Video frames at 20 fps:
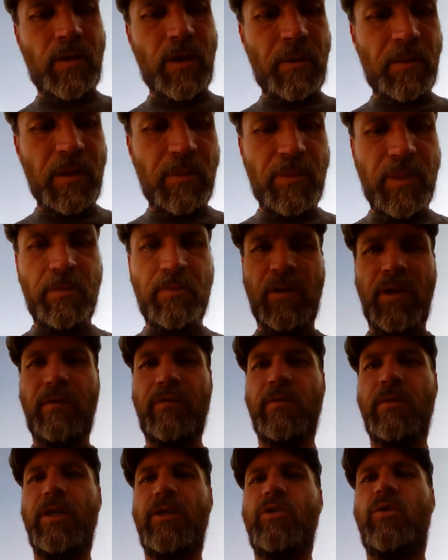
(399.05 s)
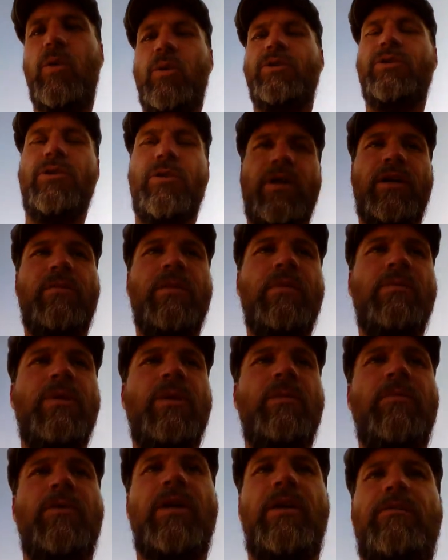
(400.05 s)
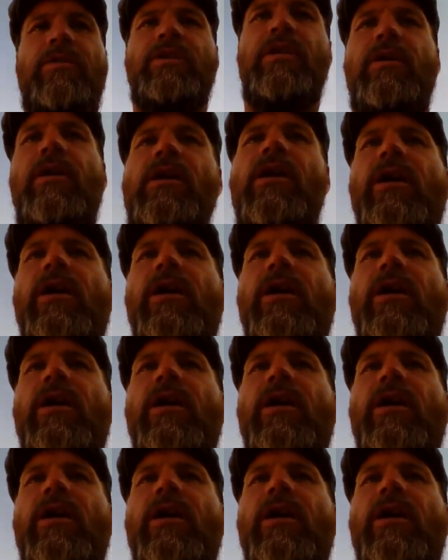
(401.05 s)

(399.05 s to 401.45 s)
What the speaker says: how many people have to be tortured? How many people have to